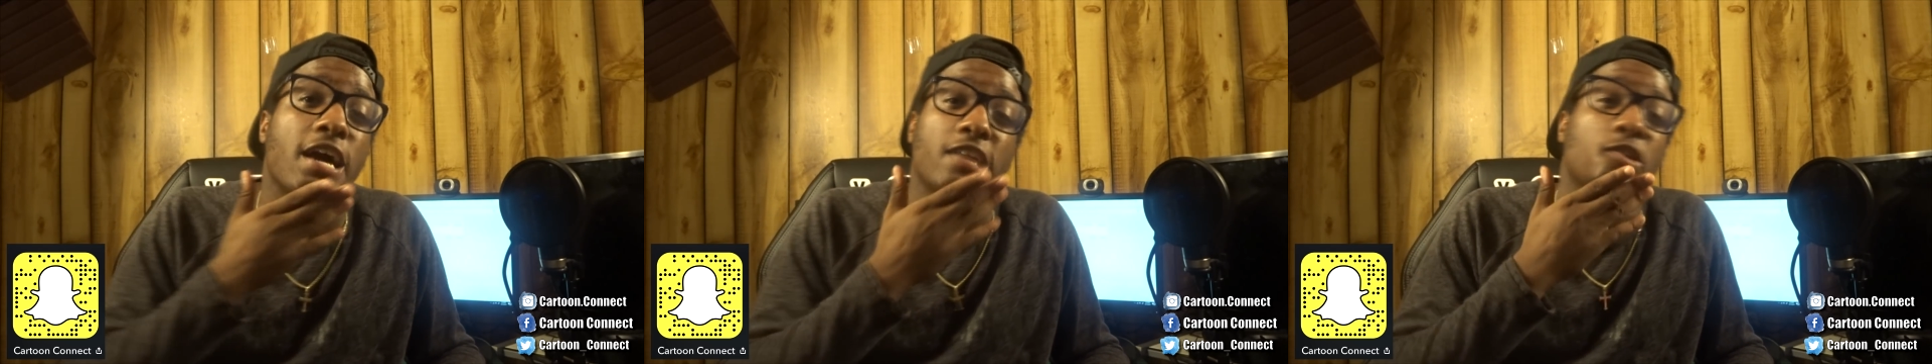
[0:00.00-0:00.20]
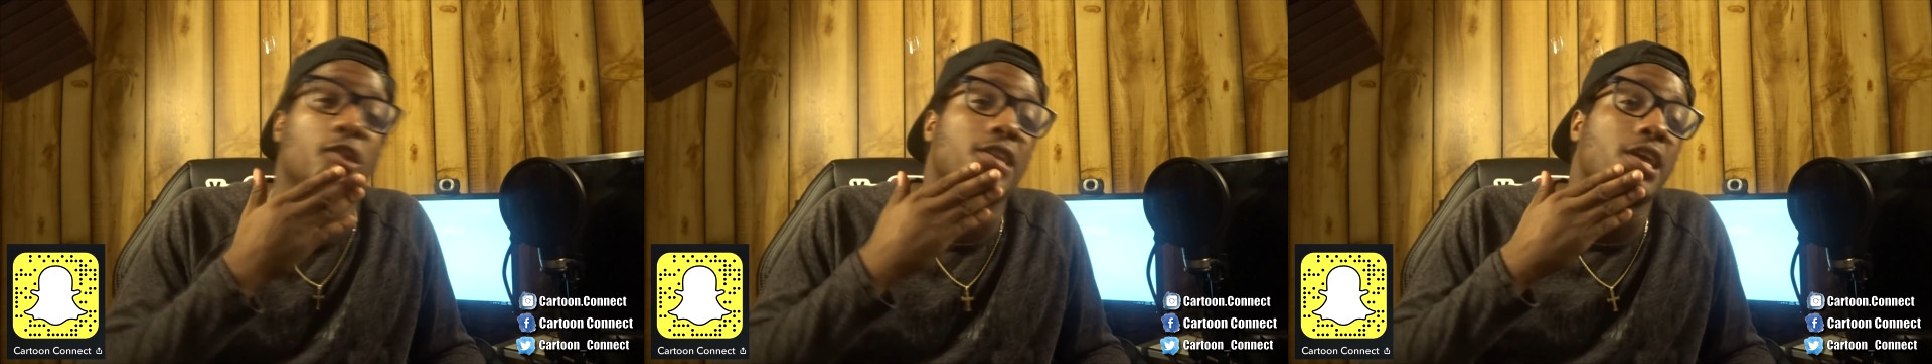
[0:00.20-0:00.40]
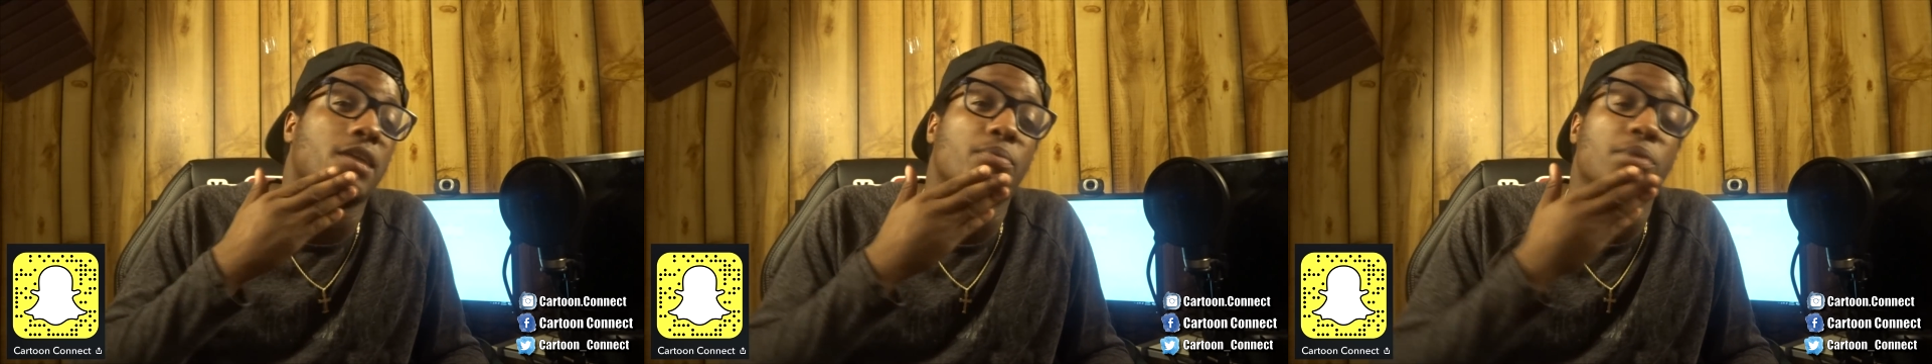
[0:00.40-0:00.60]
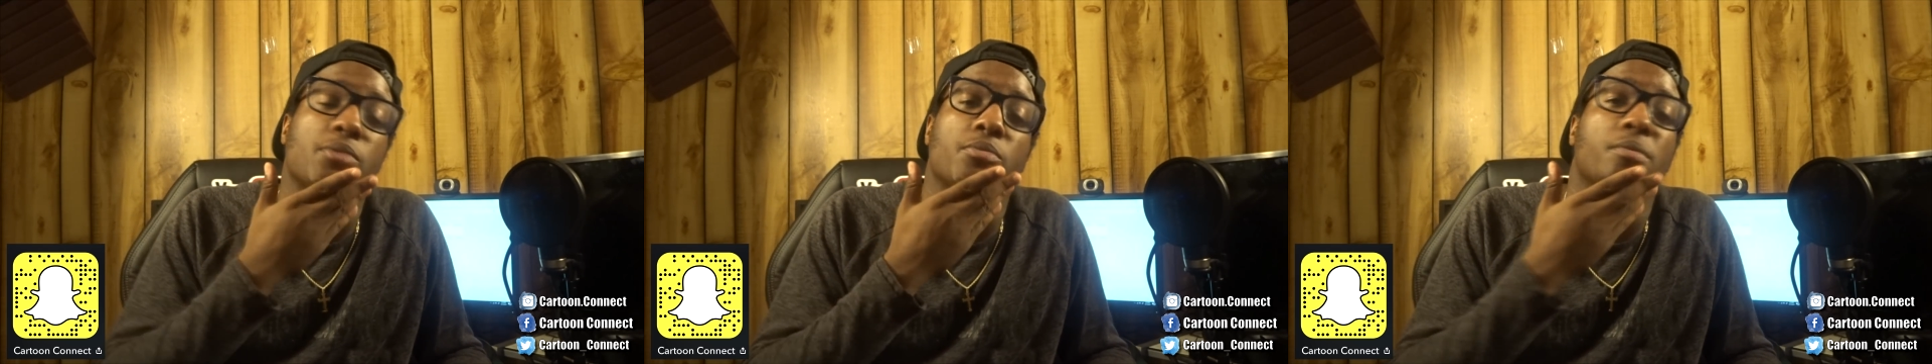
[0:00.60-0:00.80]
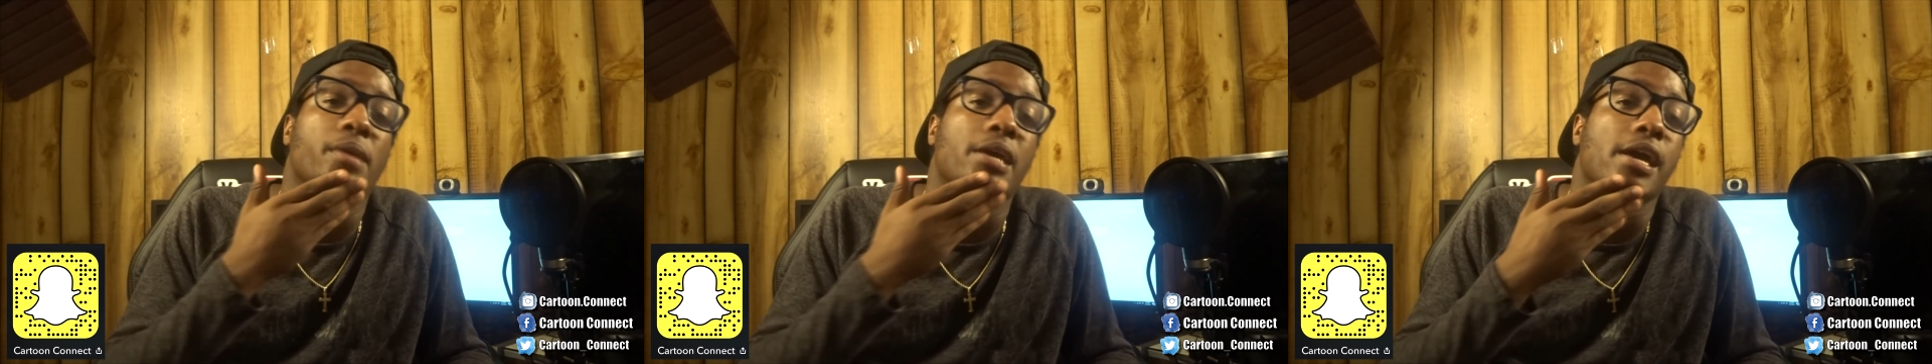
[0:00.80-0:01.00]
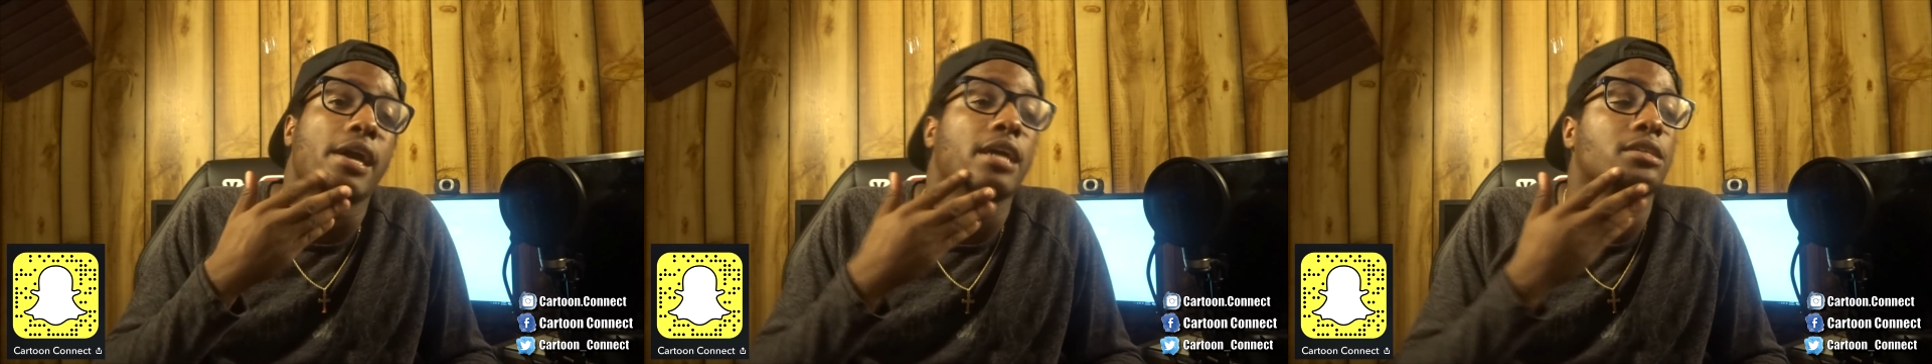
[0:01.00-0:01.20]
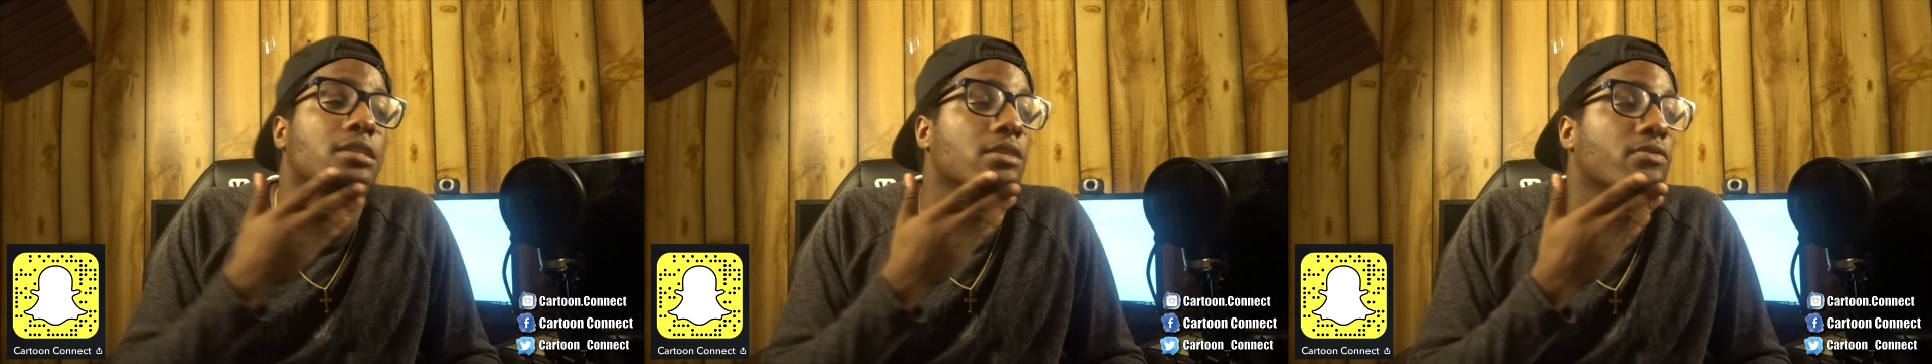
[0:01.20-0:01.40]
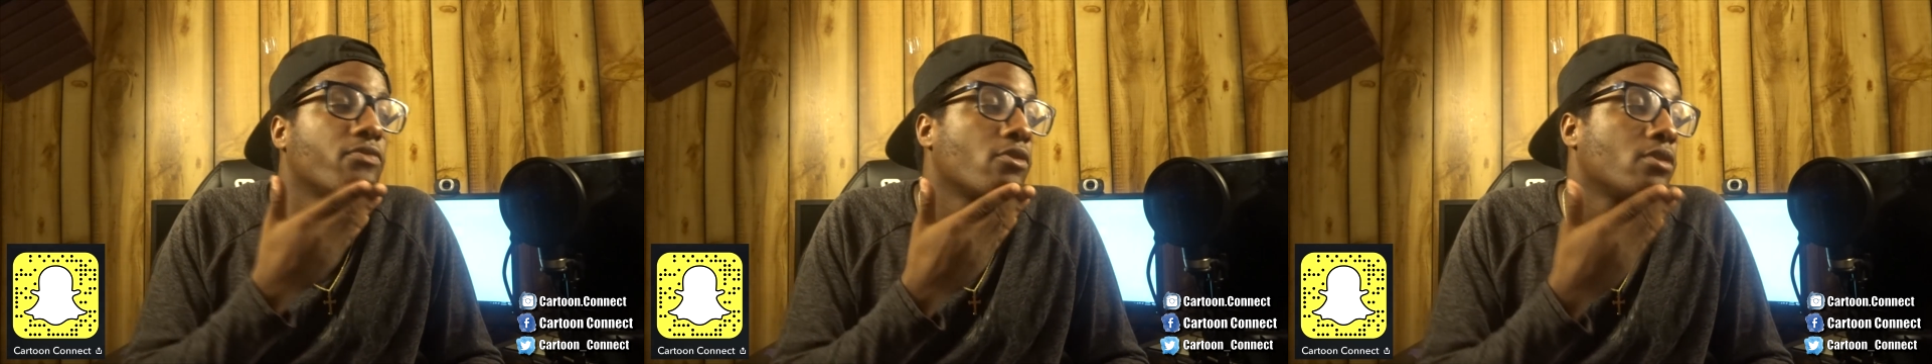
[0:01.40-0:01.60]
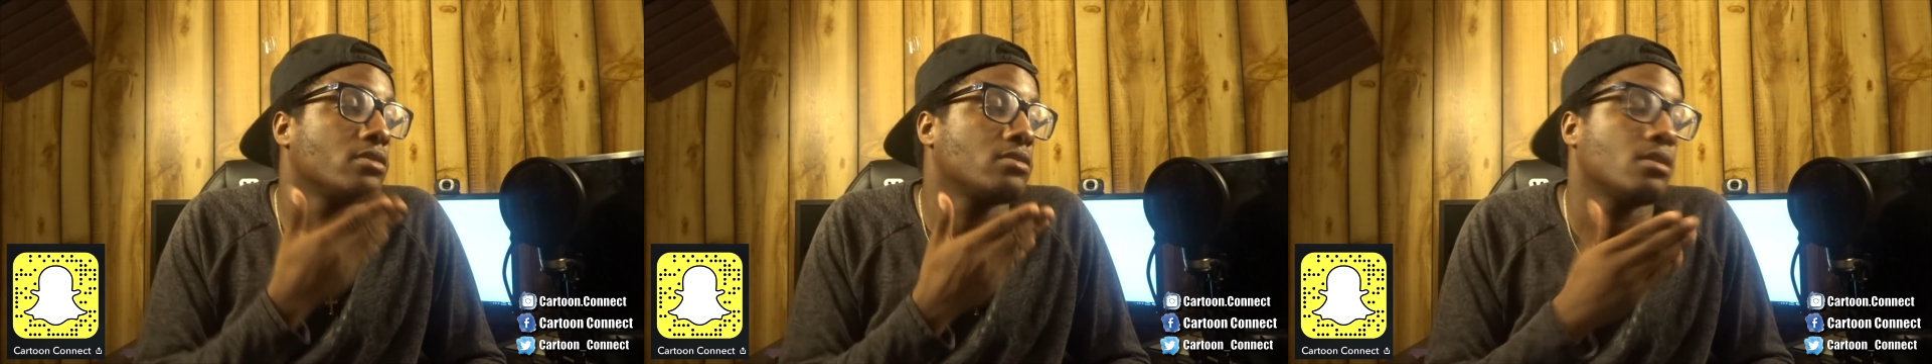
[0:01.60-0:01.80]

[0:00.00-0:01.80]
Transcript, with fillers: I know a lot of people have been asking for it,